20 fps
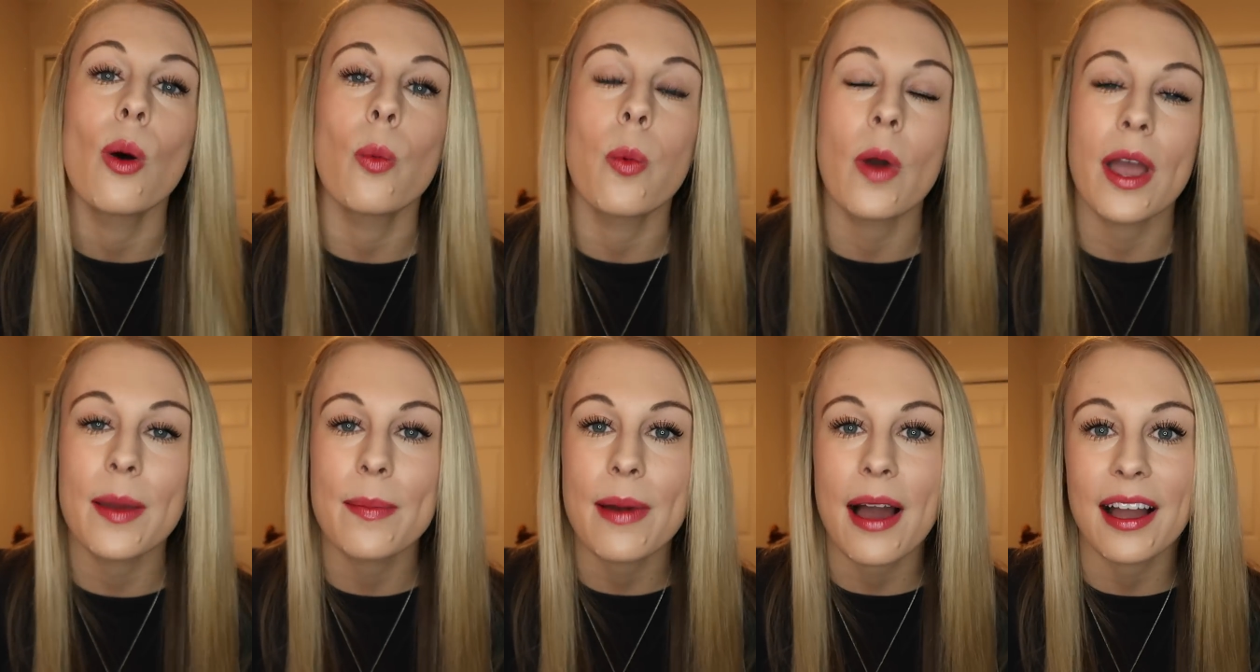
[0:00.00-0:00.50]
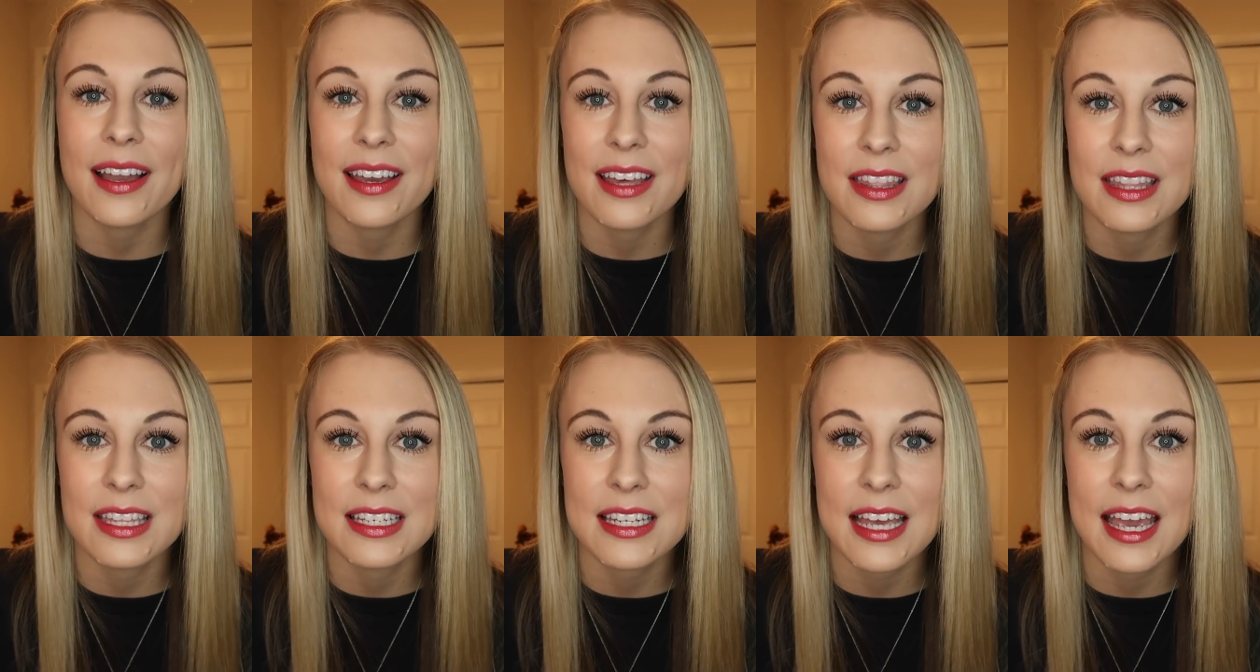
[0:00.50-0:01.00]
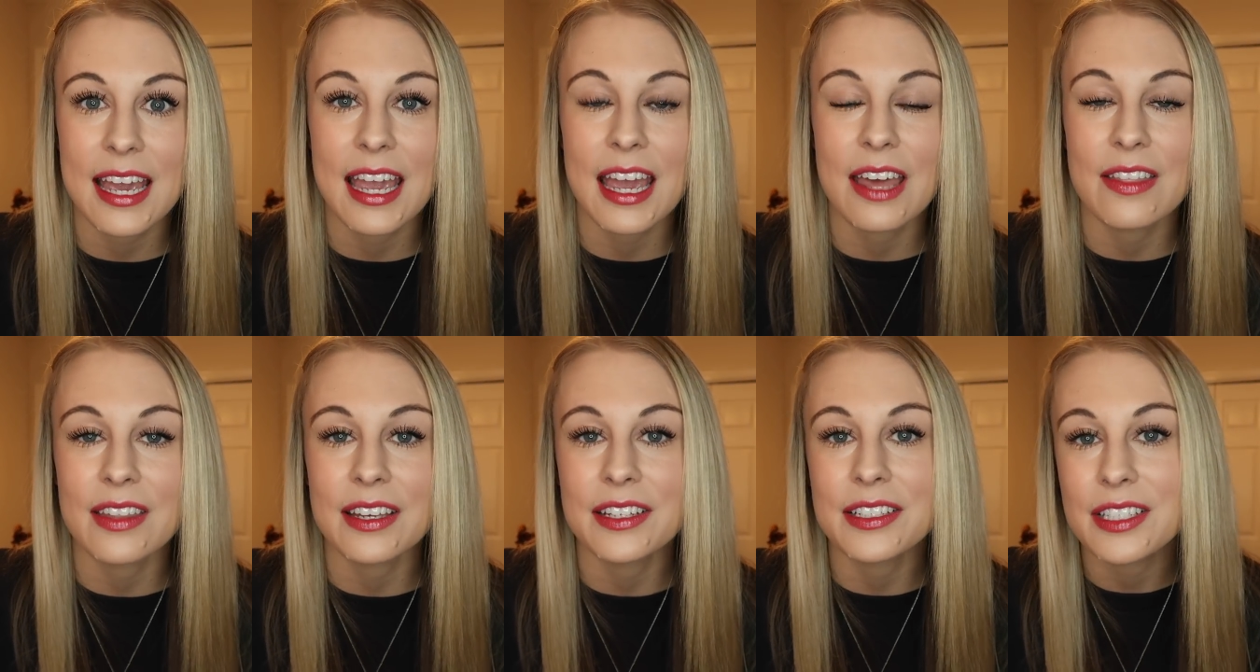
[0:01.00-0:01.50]
way back in the day,
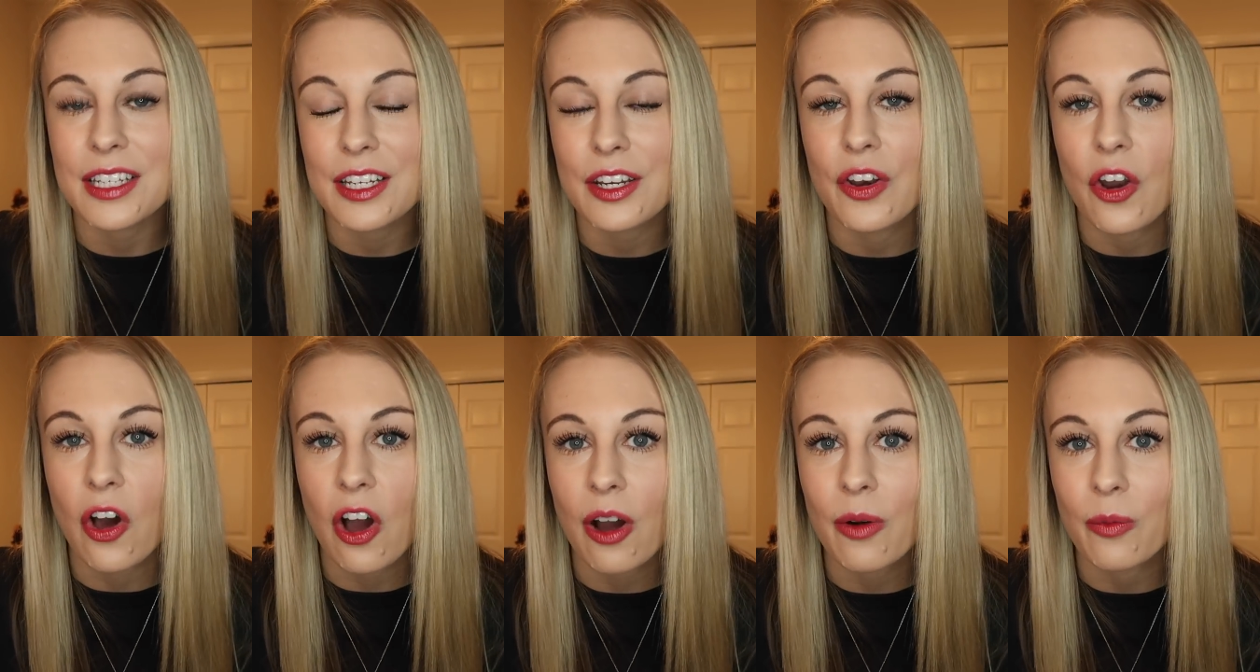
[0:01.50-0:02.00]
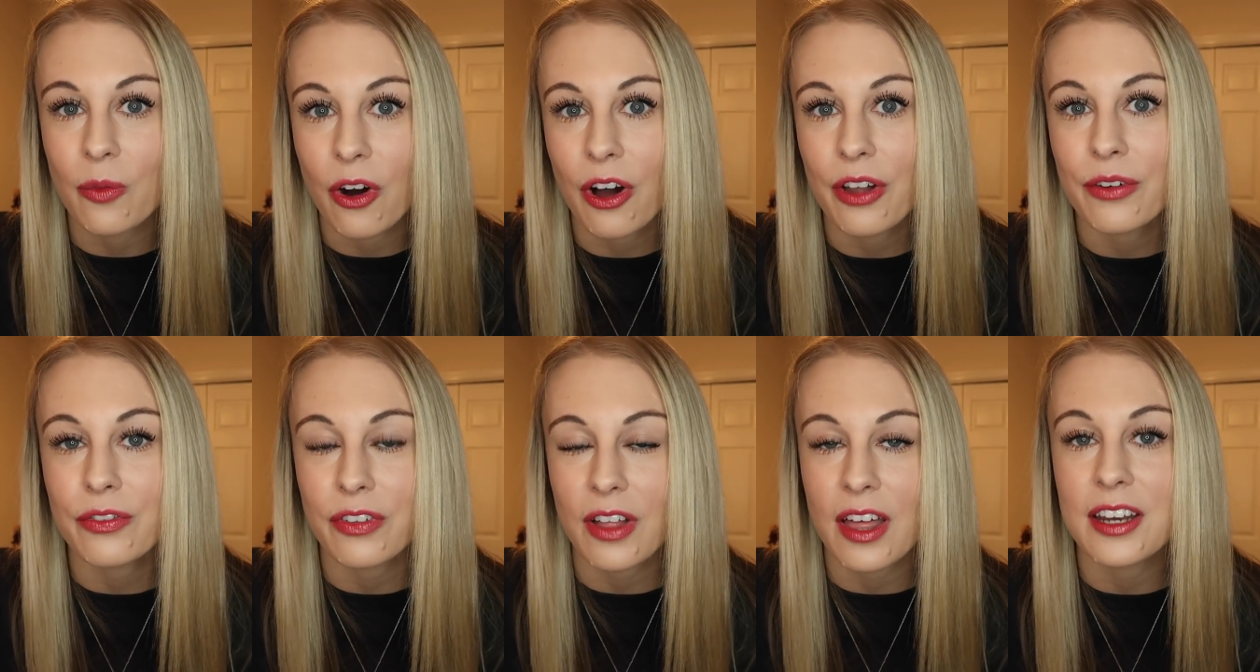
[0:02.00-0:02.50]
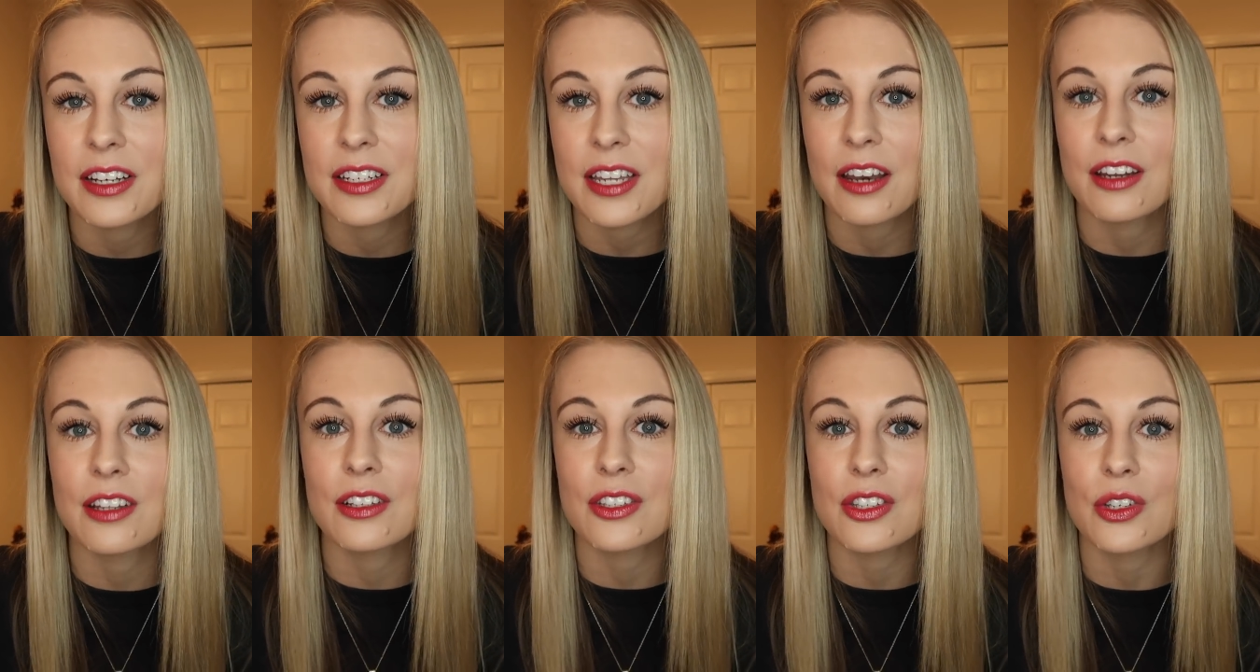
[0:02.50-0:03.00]
and they did not want flight
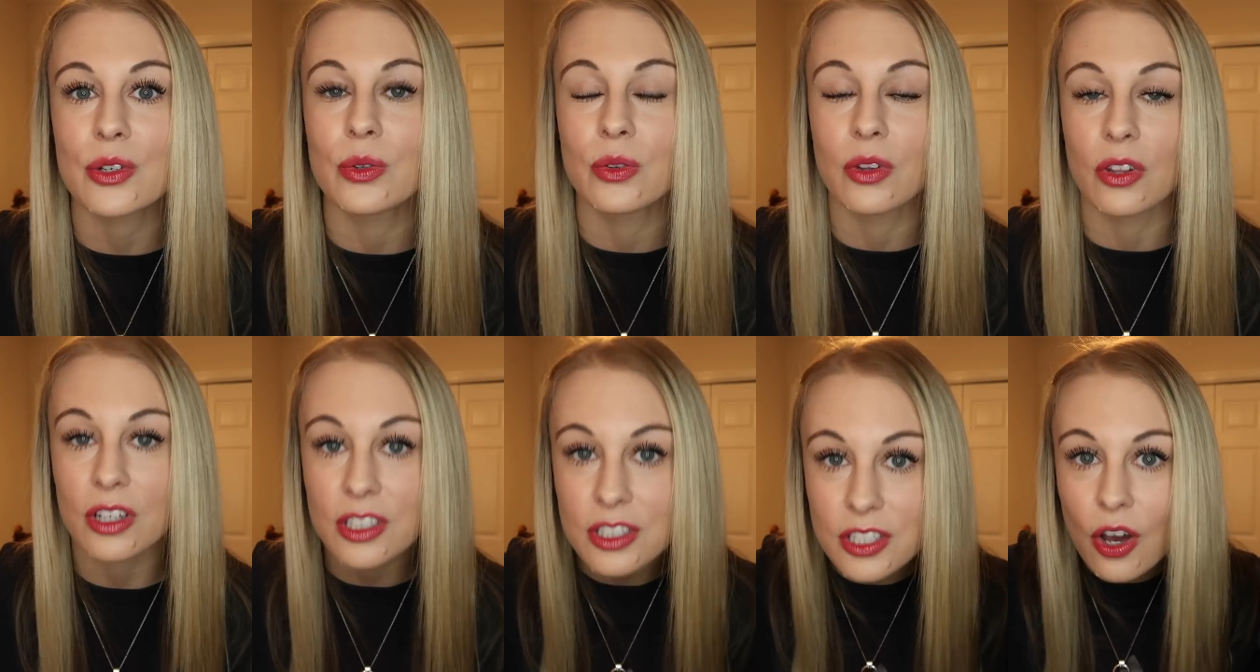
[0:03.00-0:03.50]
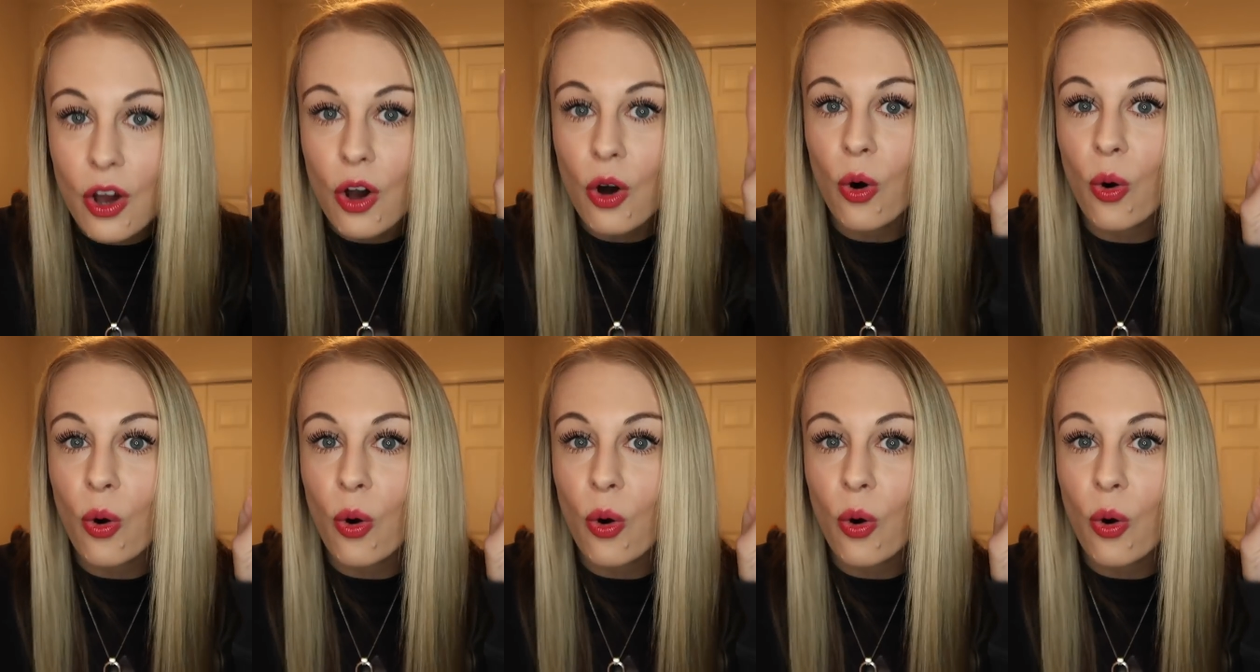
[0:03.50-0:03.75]
attendants who looked